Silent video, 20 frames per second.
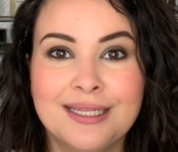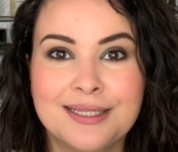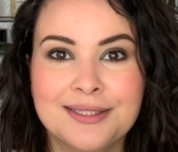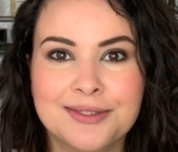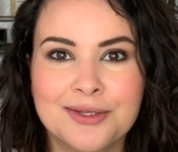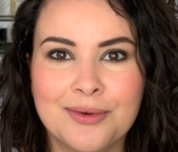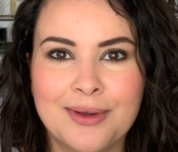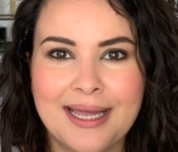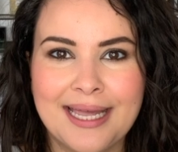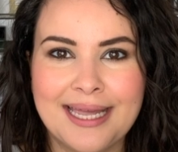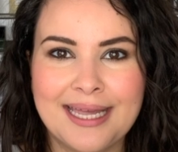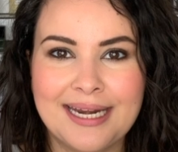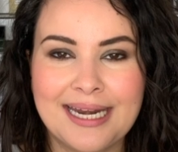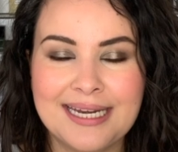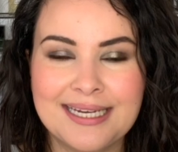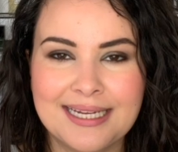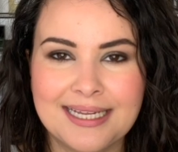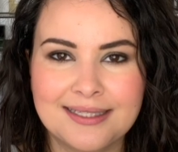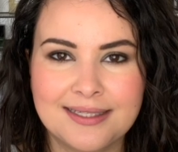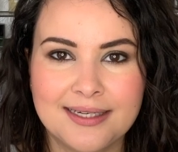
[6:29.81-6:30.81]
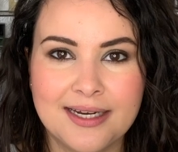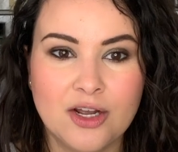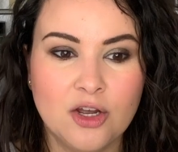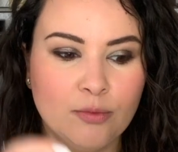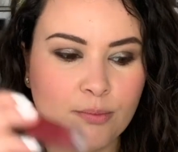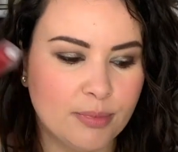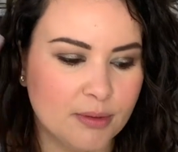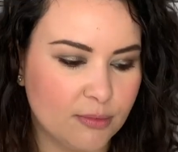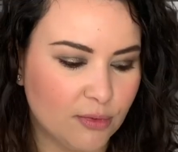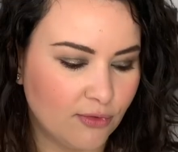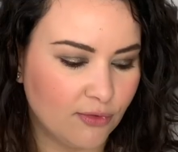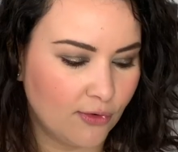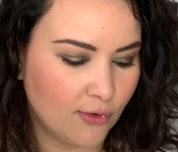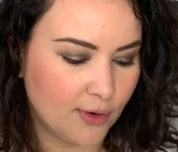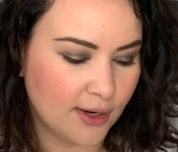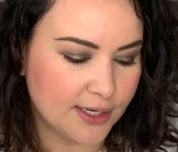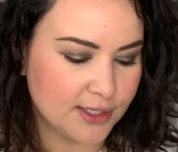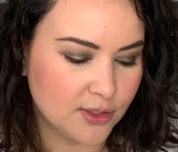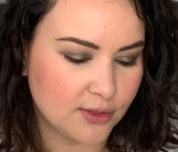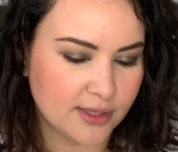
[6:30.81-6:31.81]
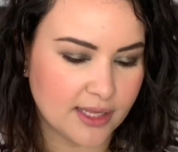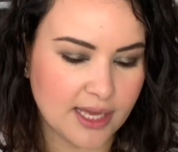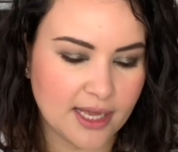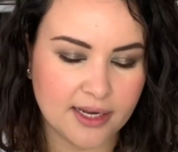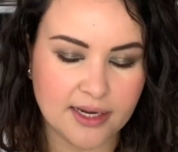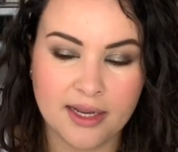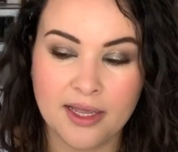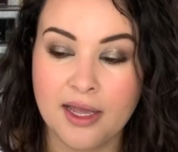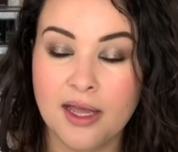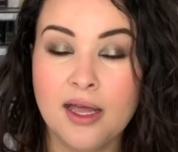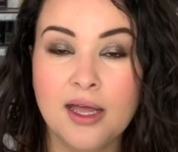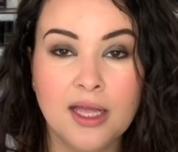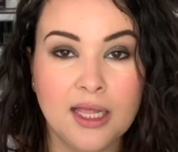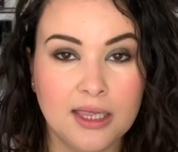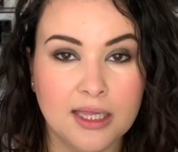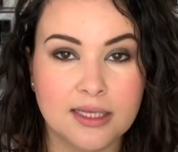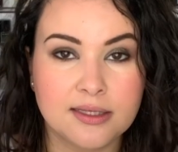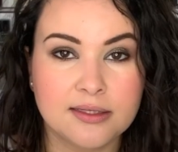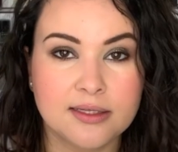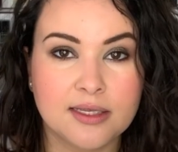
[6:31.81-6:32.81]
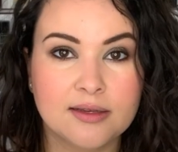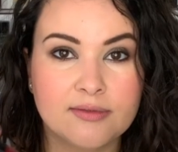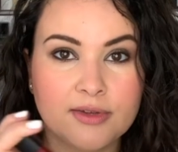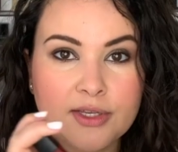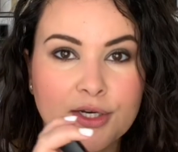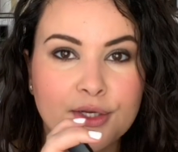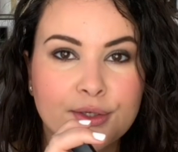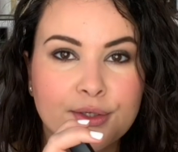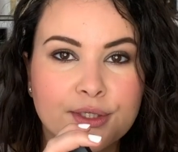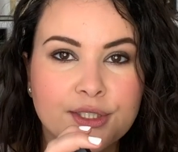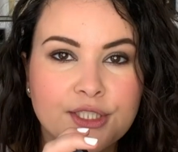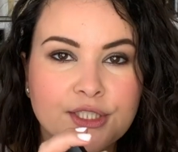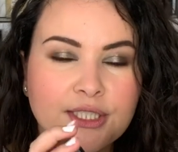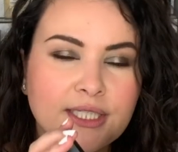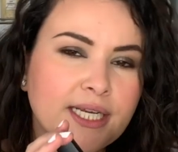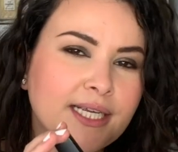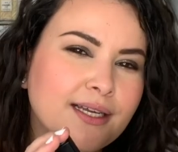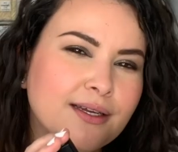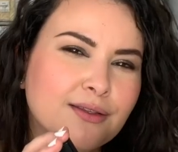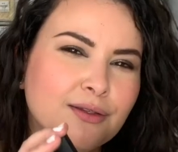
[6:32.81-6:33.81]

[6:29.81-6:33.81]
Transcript: Let's go ahead and test it out. But before I do that, let's give it a good shake.